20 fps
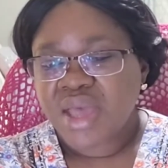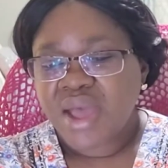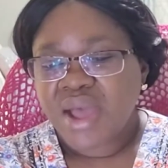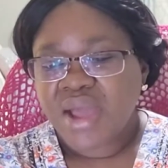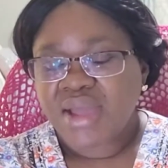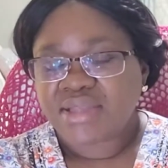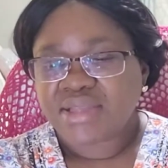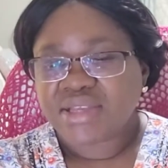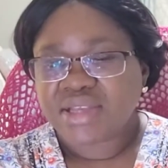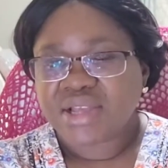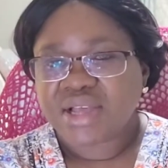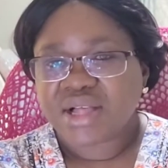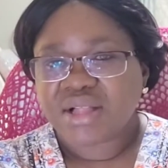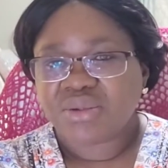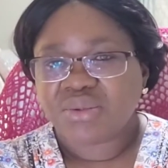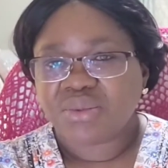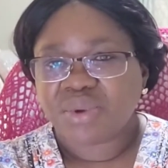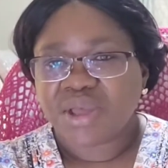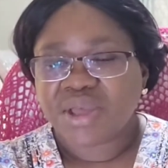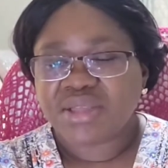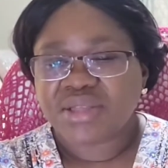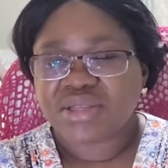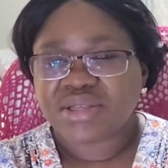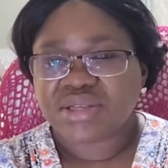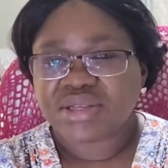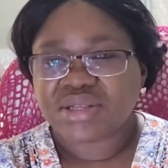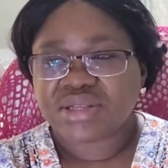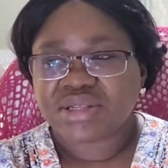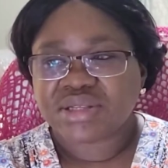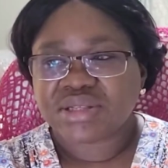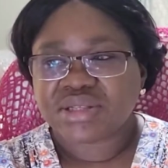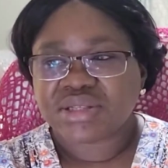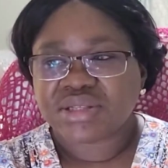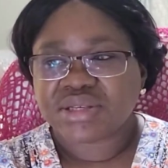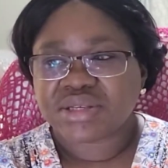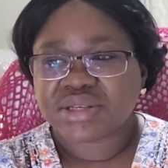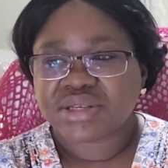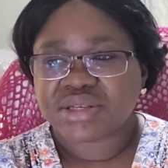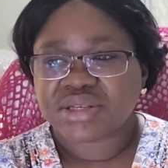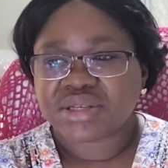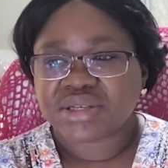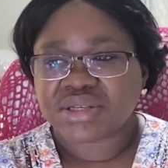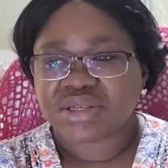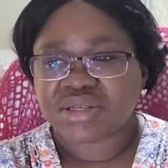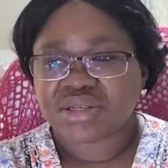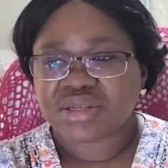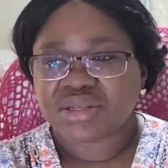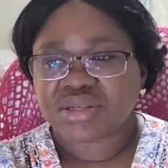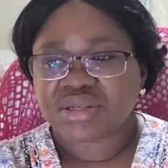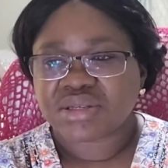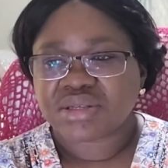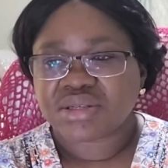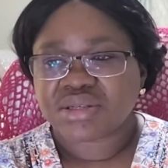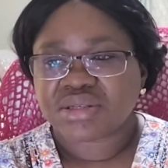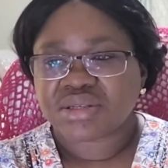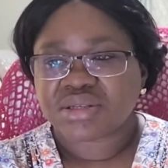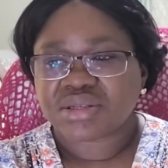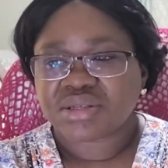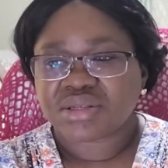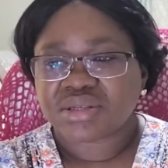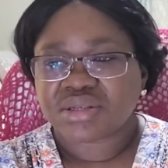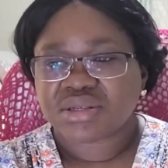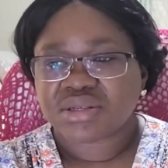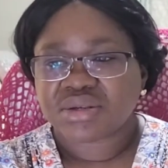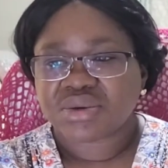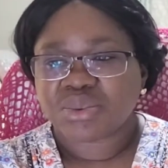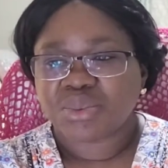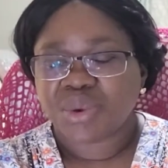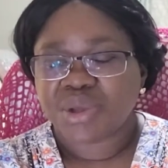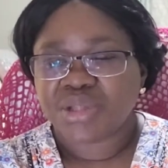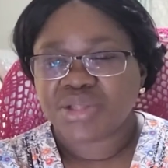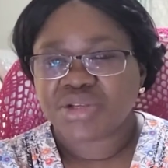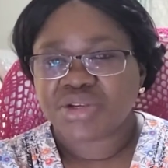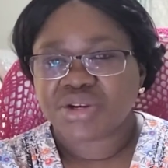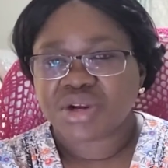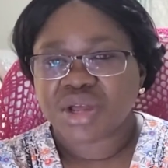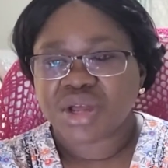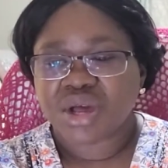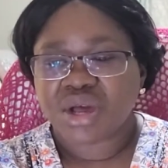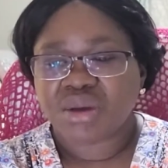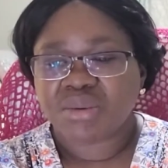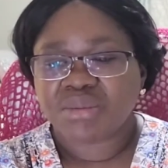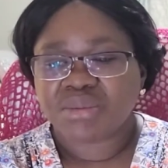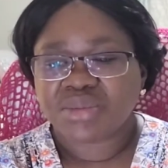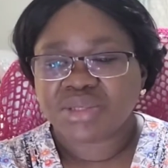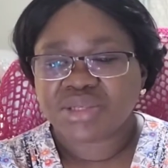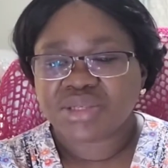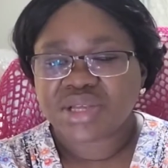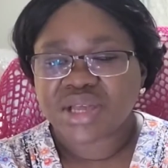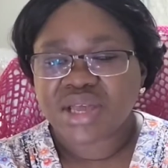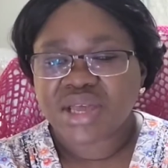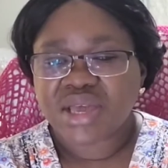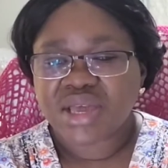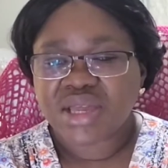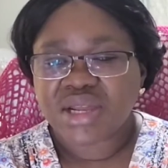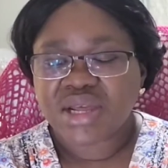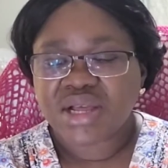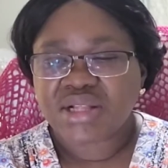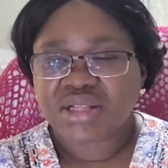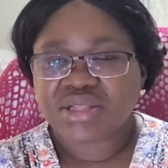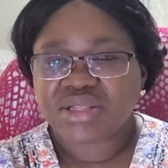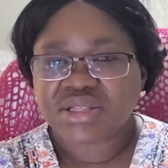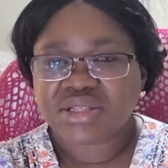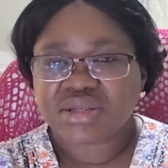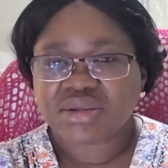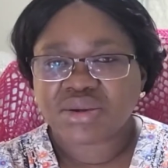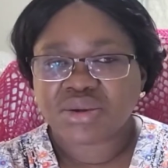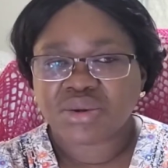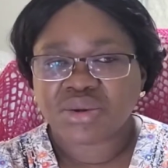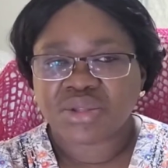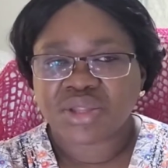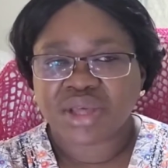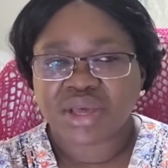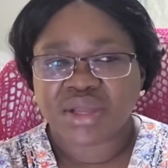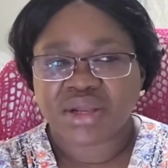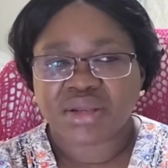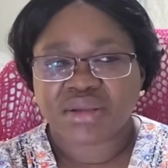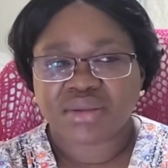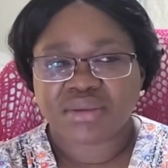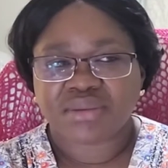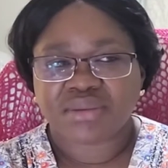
I think I'll wait till the winter comes and I'll go then.